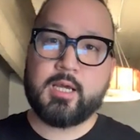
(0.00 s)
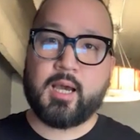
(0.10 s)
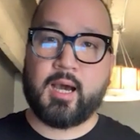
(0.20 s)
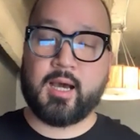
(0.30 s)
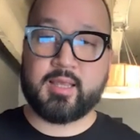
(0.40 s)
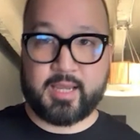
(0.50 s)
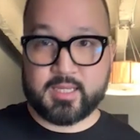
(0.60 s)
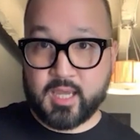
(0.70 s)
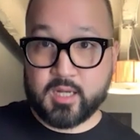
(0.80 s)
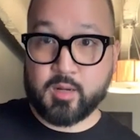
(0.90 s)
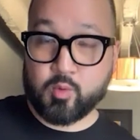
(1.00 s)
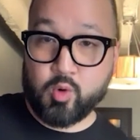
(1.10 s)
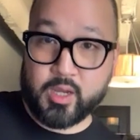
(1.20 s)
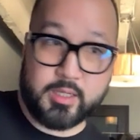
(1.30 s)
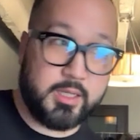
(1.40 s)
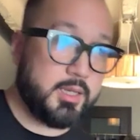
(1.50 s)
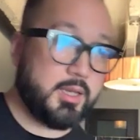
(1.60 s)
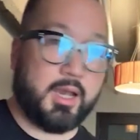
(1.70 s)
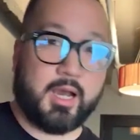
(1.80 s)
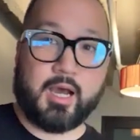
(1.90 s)
Uh, like I said, number one,
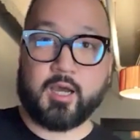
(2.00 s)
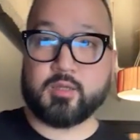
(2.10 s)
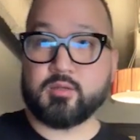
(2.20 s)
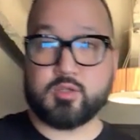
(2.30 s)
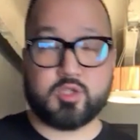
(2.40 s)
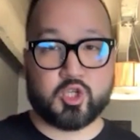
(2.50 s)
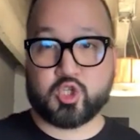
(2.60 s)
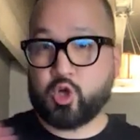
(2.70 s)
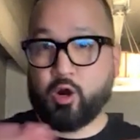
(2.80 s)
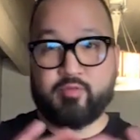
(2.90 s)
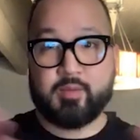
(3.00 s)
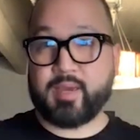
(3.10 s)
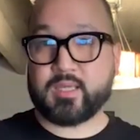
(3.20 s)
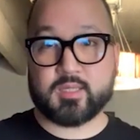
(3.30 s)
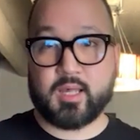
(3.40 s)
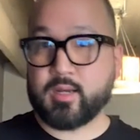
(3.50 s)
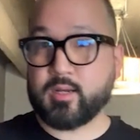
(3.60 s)
uh, just start from the baseline.